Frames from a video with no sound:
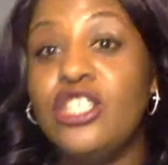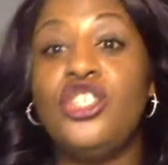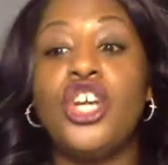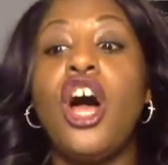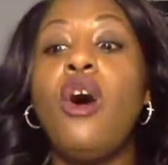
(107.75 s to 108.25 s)

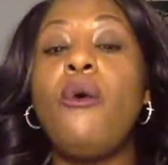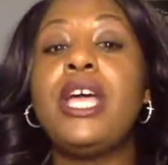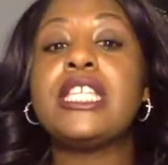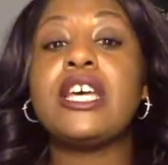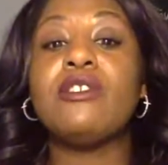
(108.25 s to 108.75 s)
Joe
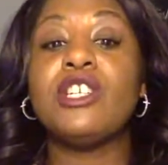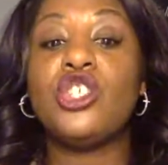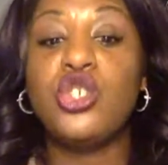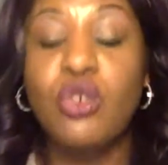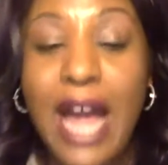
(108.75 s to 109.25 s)
is on the
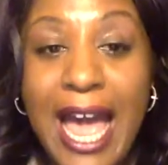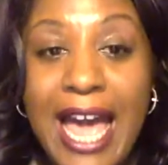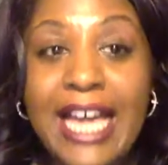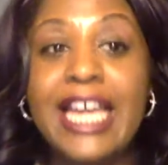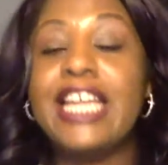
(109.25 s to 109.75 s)

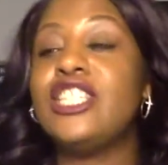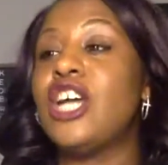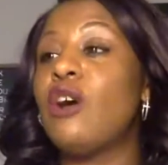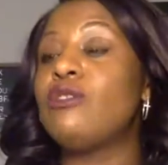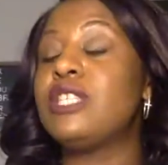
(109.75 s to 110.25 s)
track. It
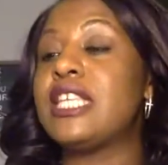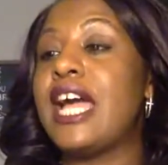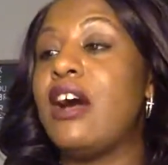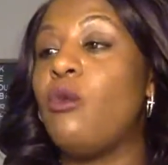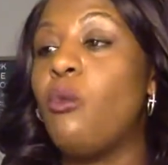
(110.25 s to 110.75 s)
don't
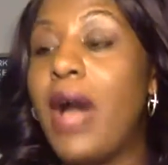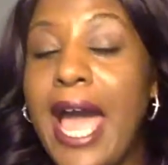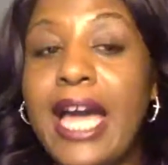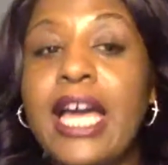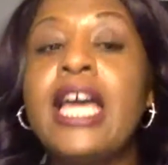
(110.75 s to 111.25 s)
sound
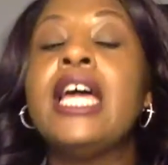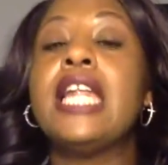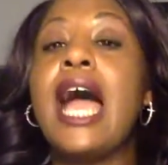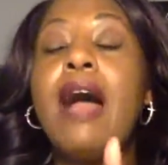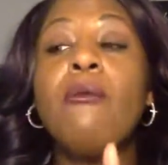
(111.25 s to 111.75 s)
whack.
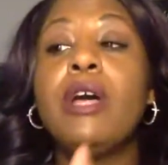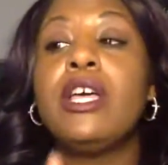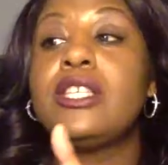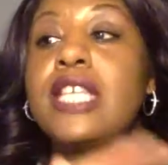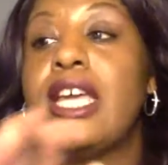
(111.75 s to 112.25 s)
Now, I
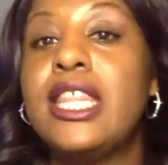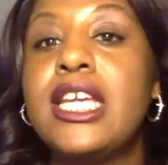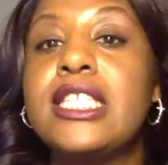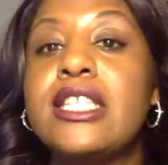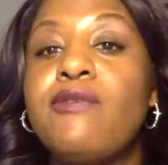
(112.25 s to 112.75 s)
will say
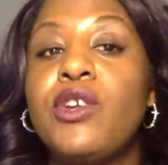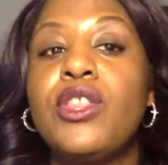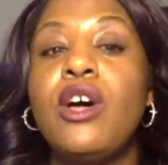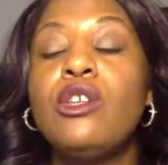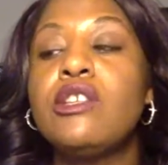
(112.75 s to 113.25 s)
this. For
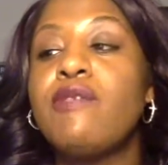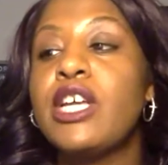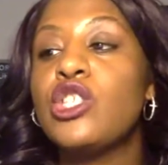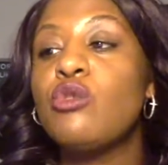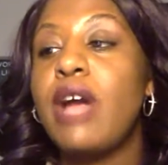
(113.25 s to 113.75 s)
those of
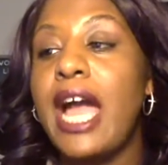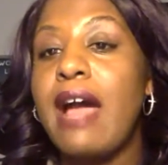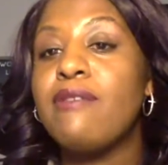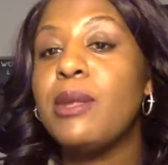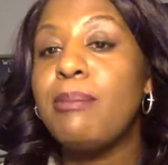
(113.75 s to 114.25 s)
us who
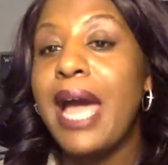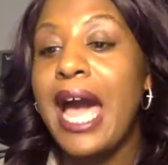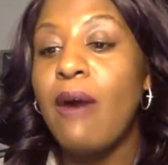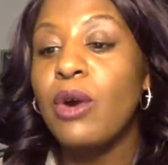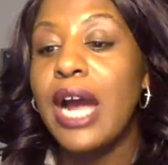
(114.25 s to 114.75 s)
have the
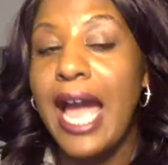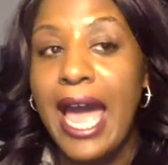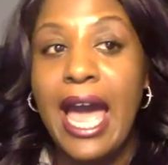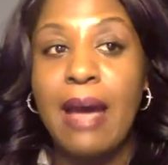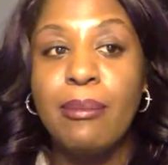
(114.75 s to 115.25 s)
Power
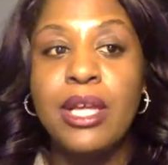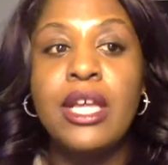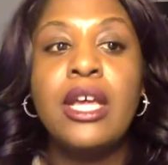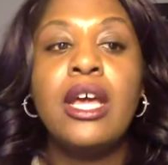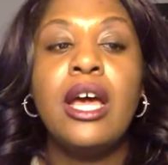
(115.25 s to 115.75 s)
app,
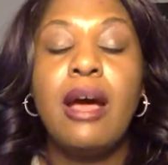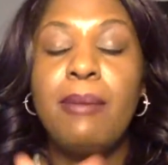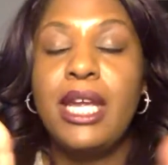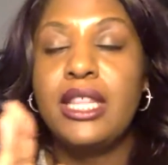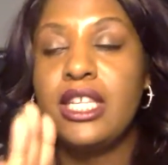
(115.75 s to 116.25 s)
I
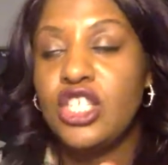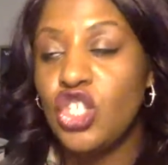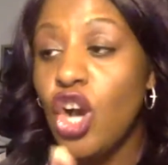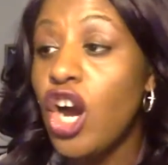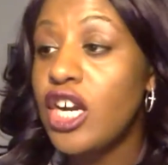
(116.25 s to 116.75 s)
mean, the
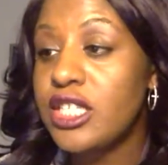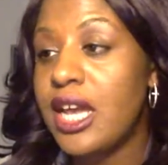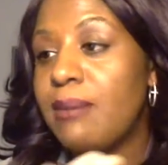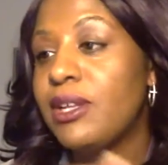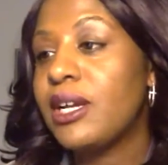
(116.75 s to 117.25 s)
Stars
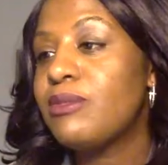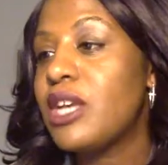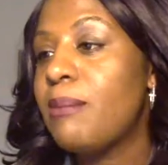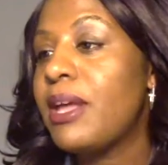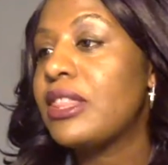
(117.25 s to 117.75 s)
app. Look, I'm
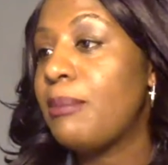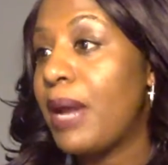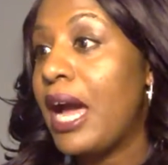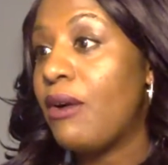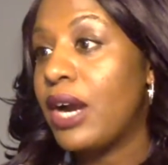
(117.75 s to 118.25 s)
talking about the
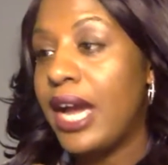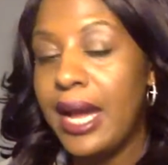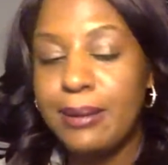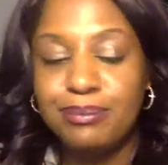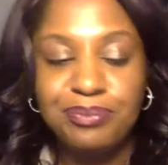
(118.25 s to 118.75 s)
Power app.